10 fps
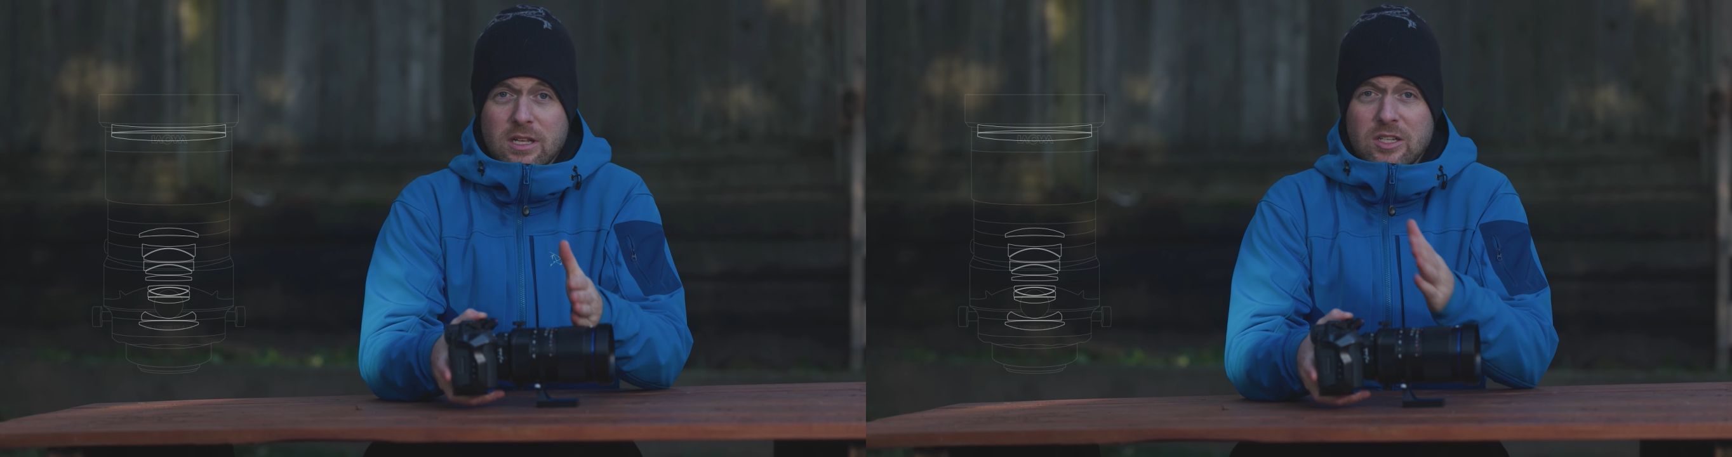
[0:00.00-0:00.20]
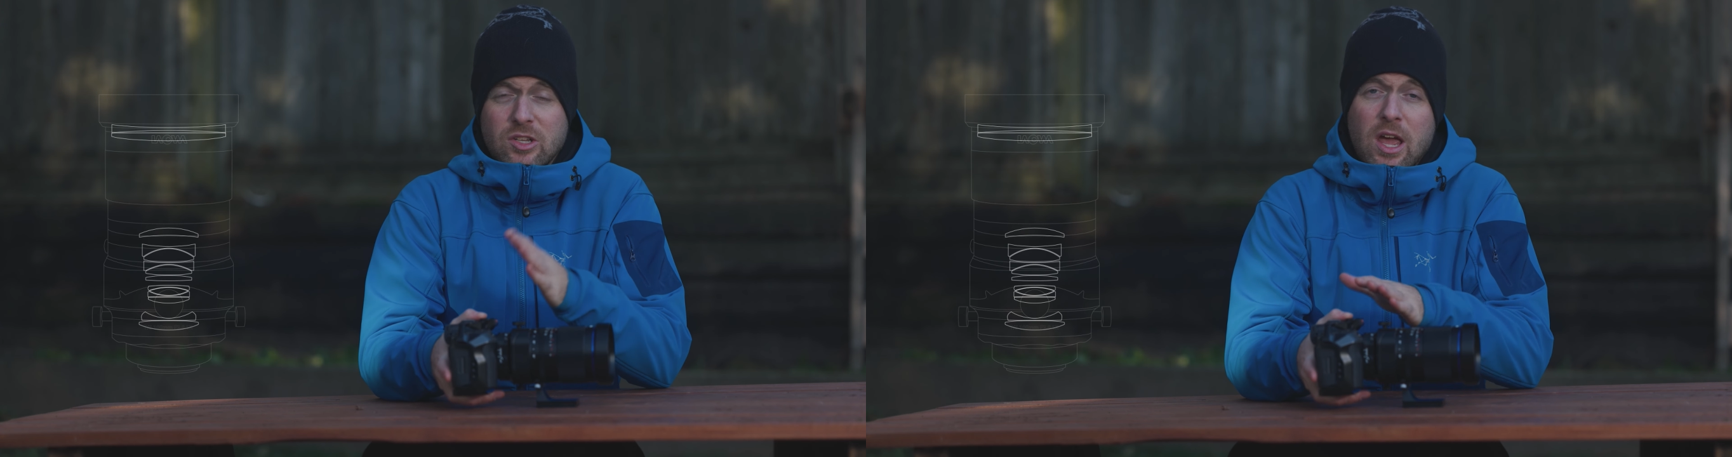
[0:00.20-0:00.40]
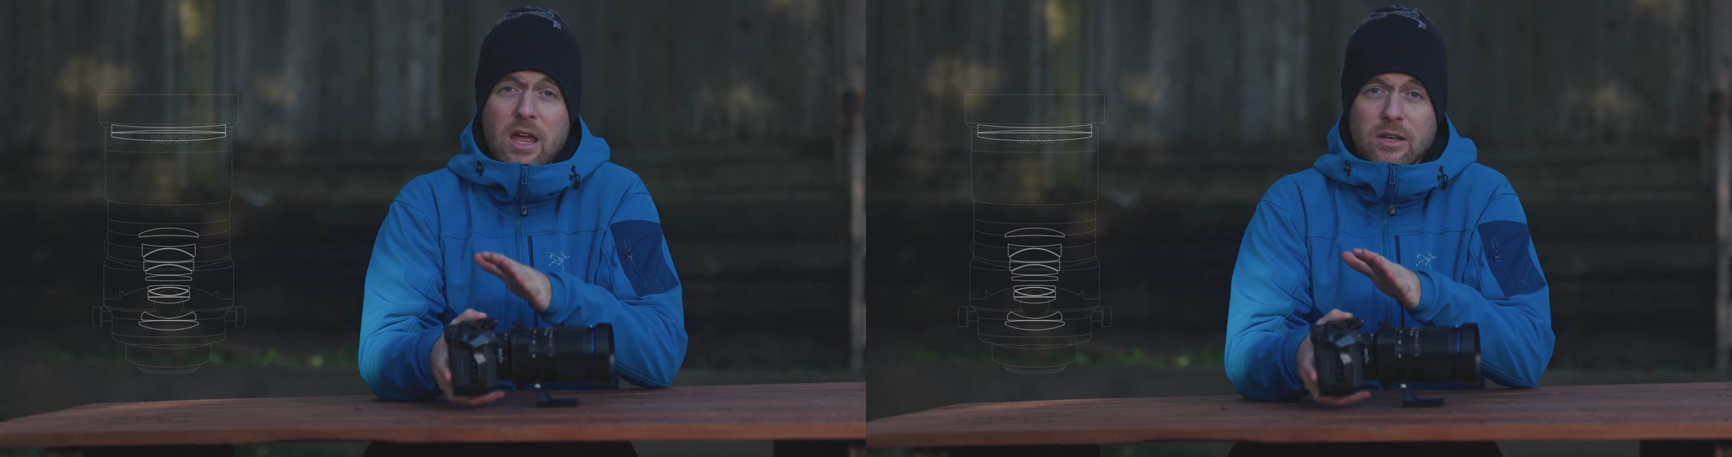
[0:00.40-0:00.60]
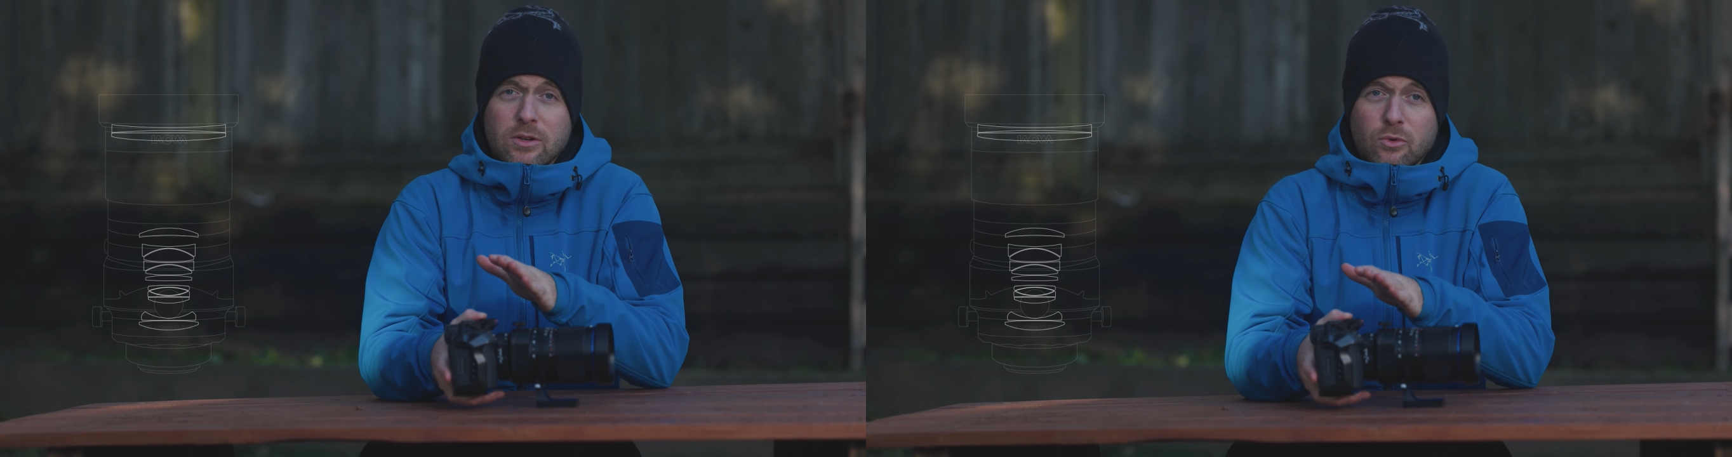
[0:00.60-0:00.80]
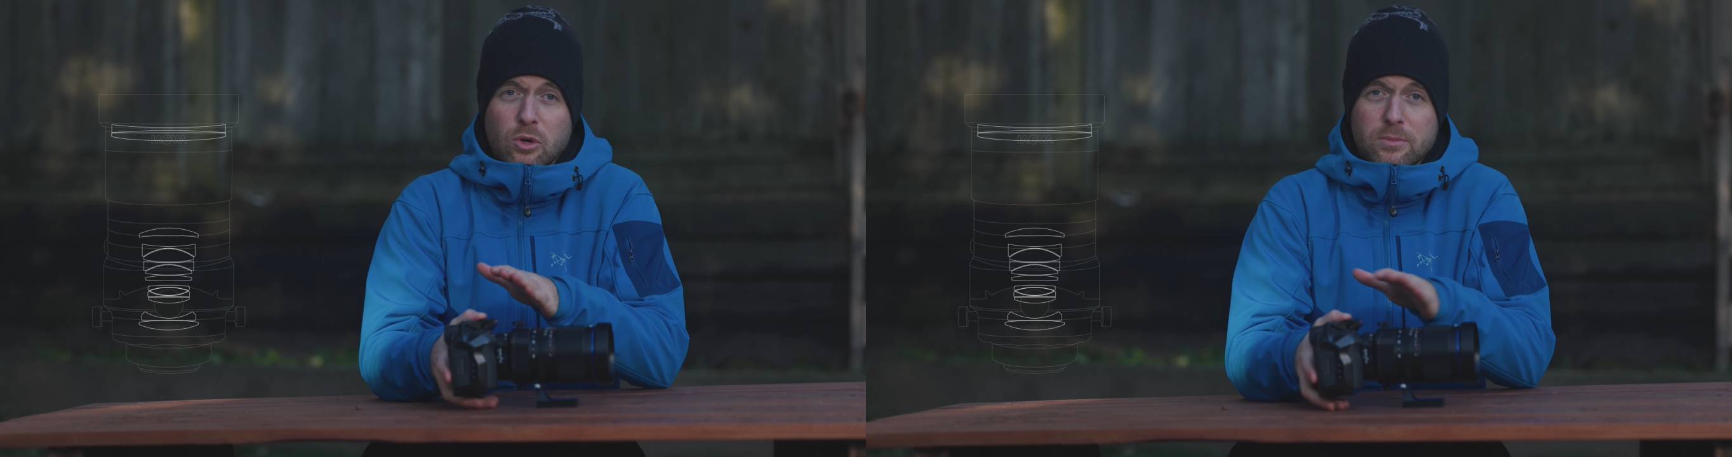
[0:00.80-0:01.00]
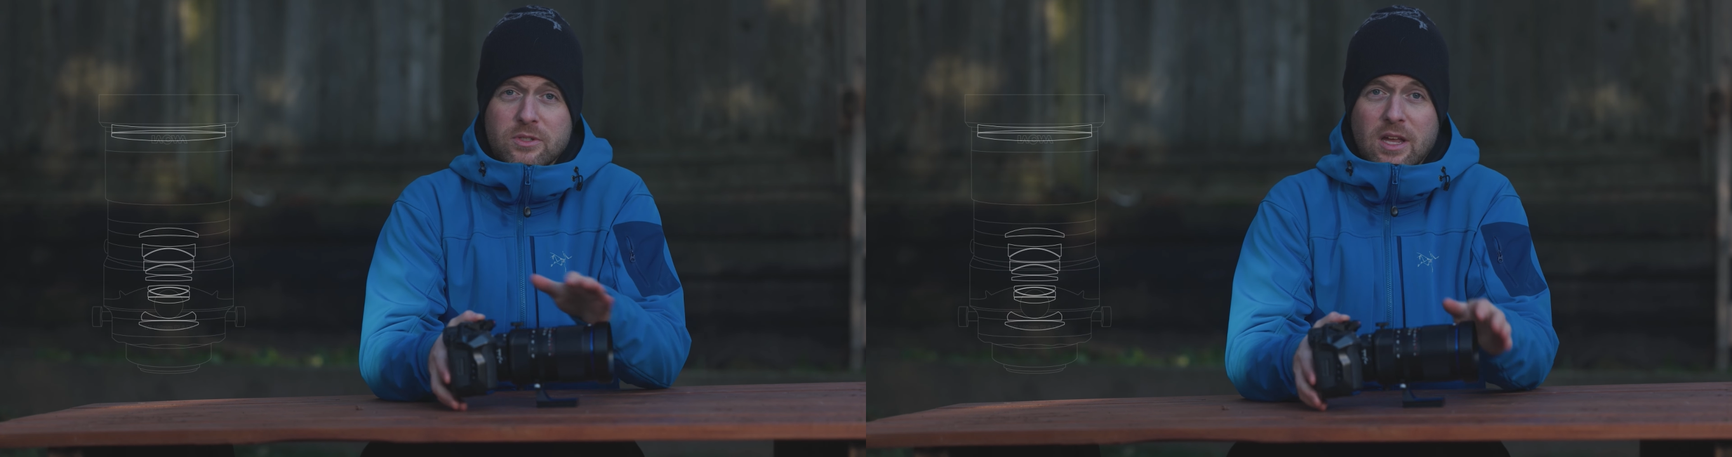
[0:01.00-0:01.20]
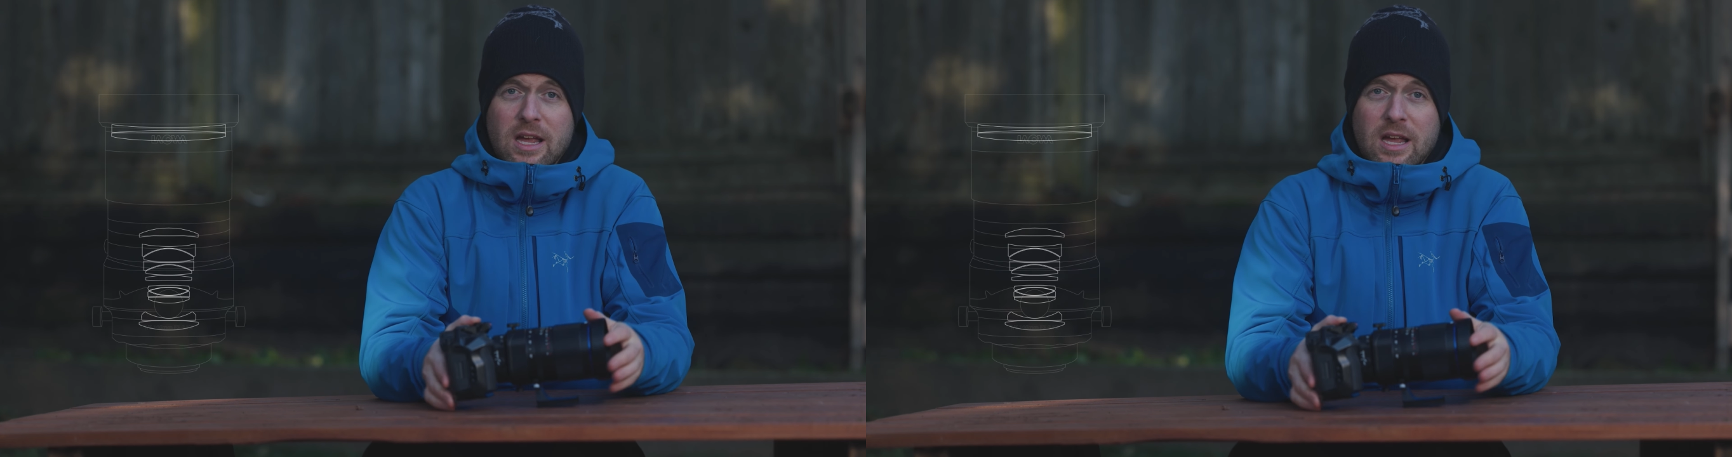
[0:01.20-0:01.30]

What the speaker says: in 10 groups,